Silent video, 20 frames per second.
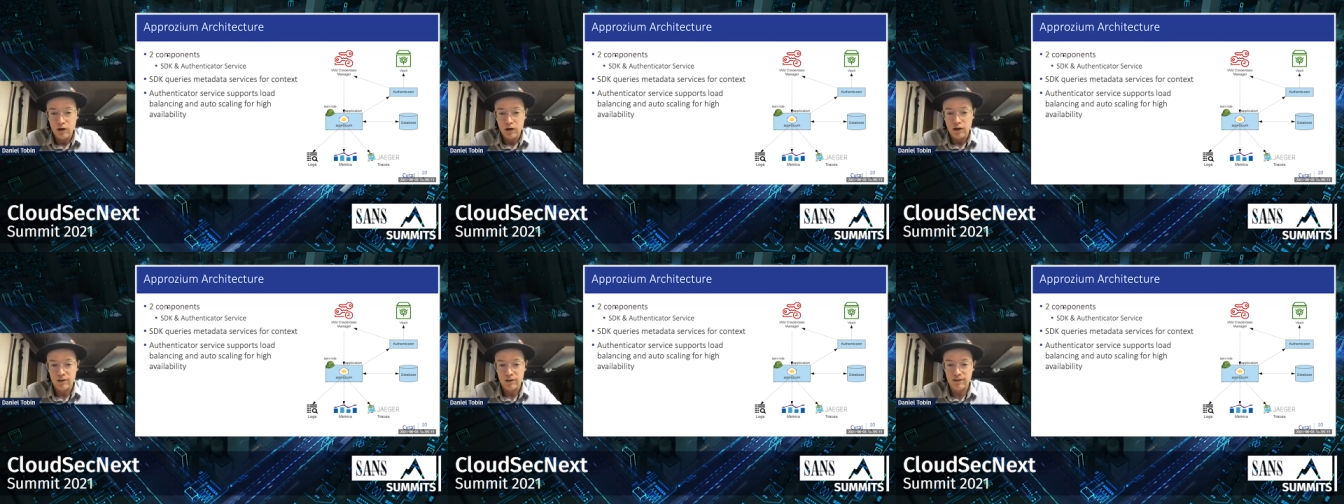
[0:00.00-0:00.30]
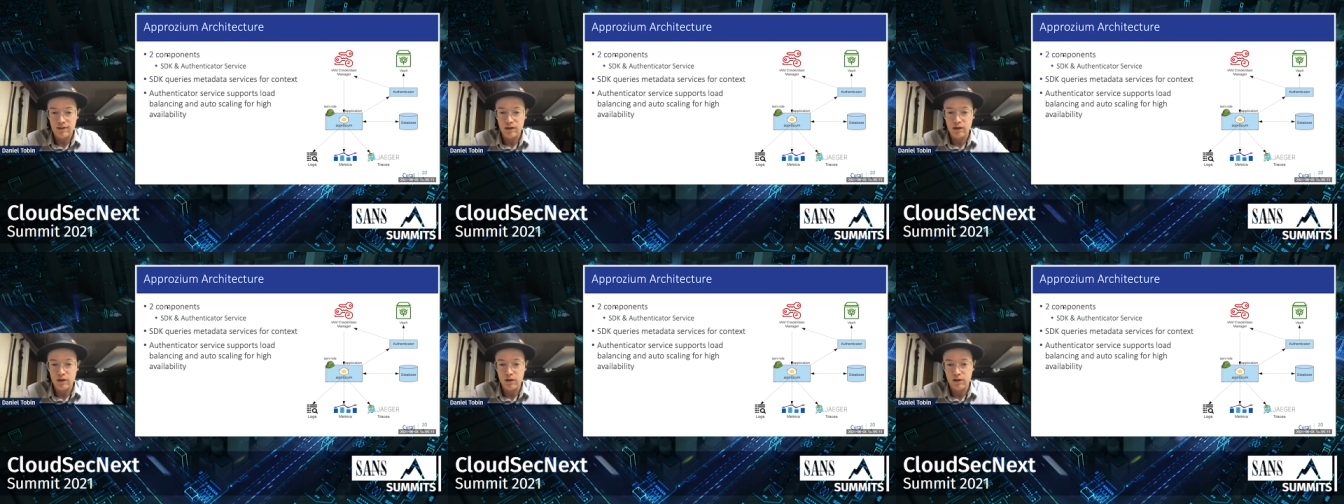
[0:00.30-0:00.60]
A
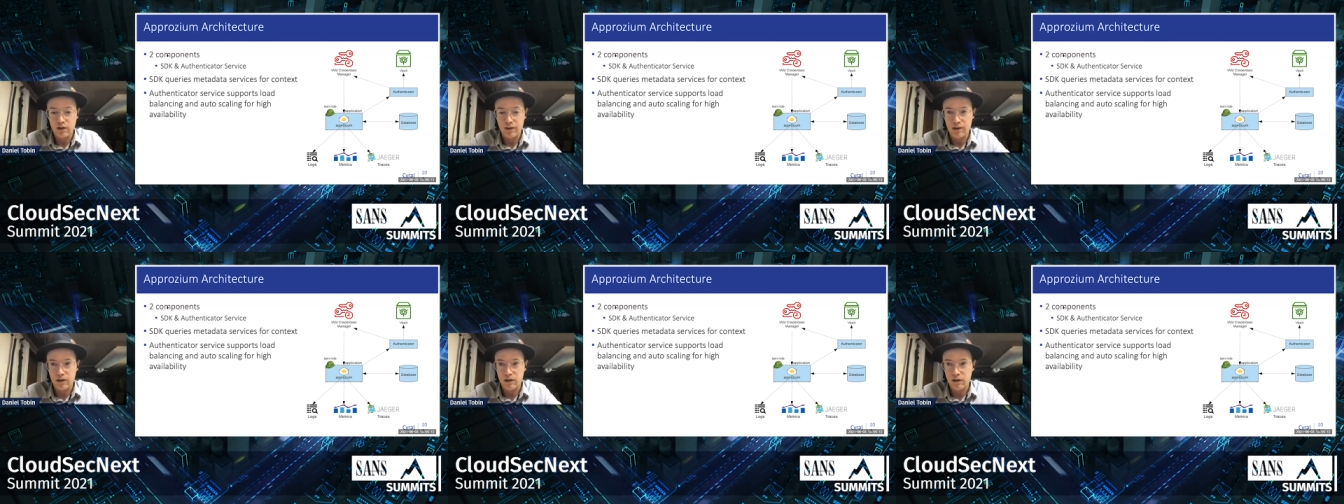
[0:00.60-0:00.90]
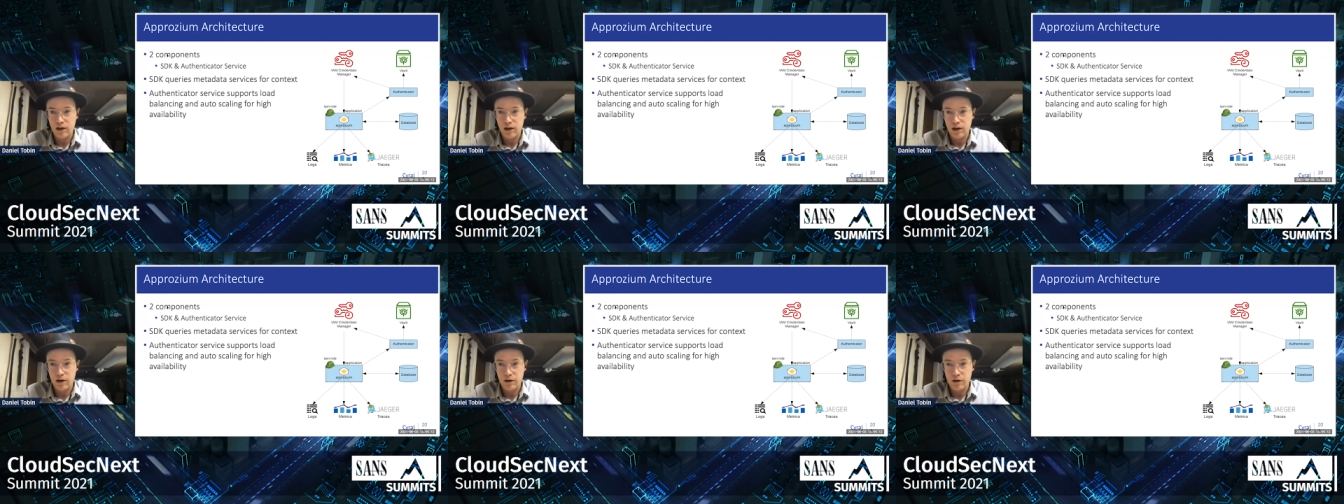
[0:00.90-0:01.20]
single
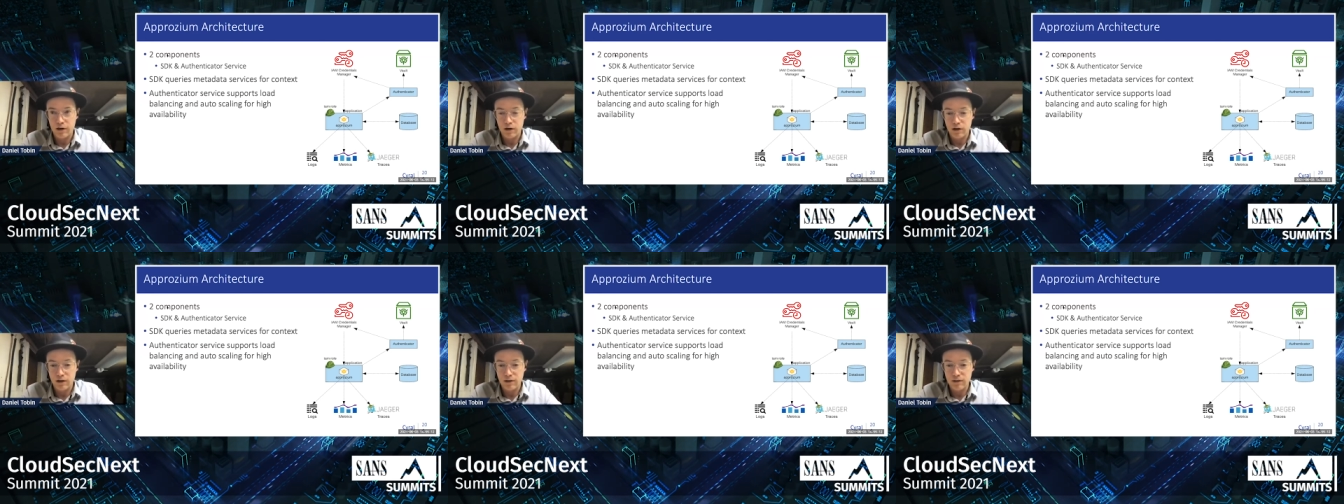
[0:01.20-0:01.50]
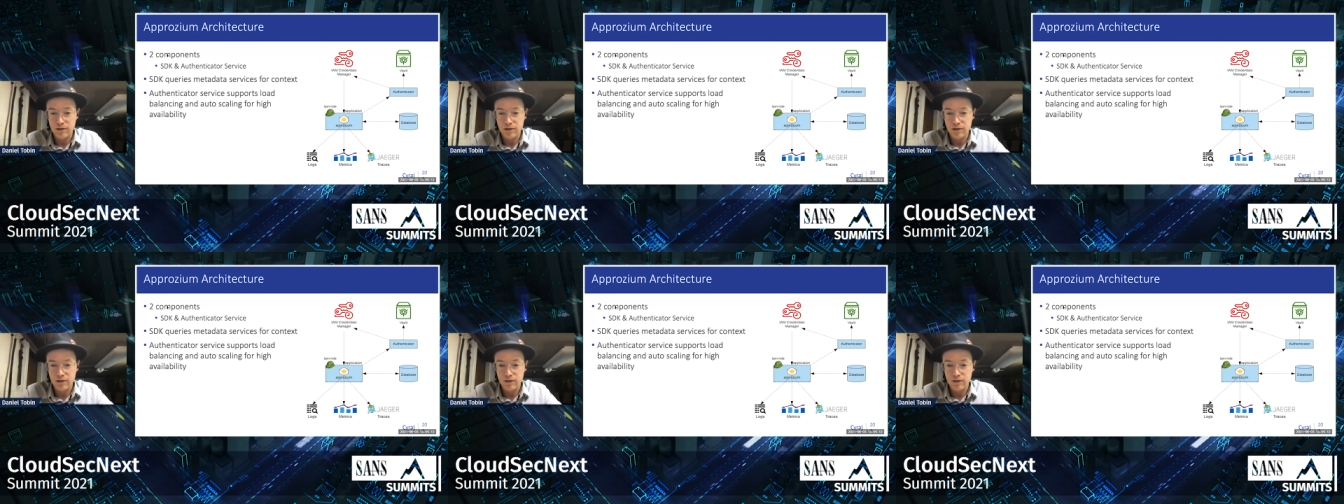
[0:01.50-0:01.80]
Authenticator
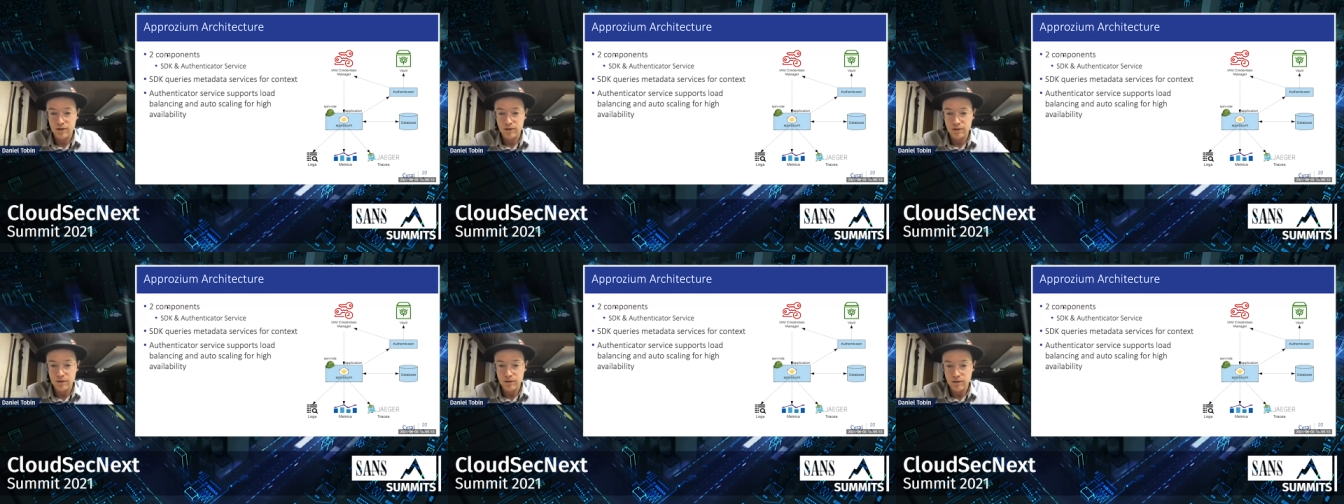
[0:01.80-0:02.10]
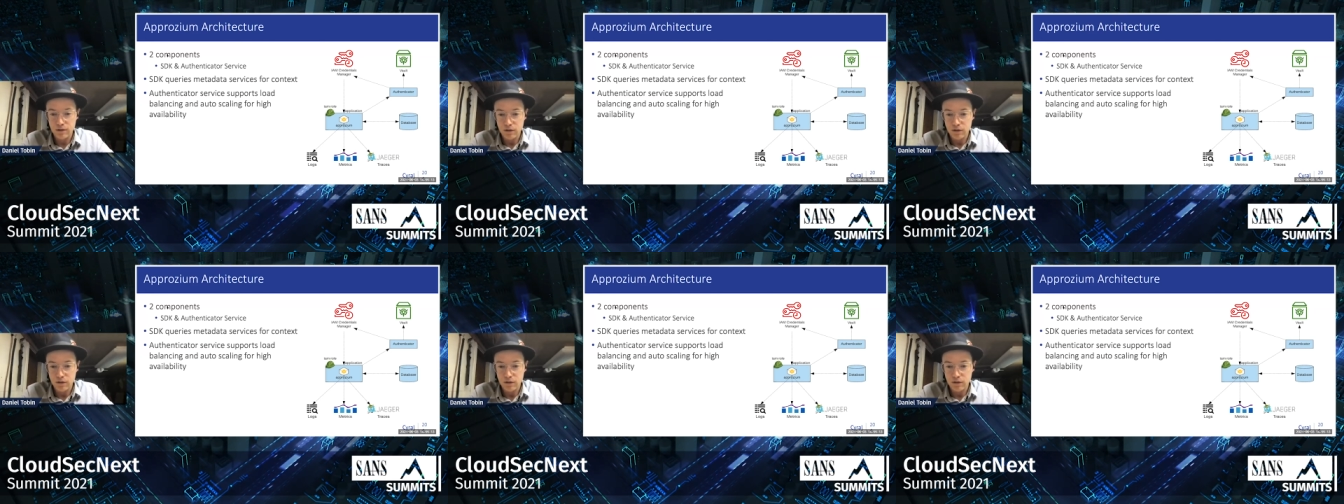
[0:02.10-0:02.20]
instance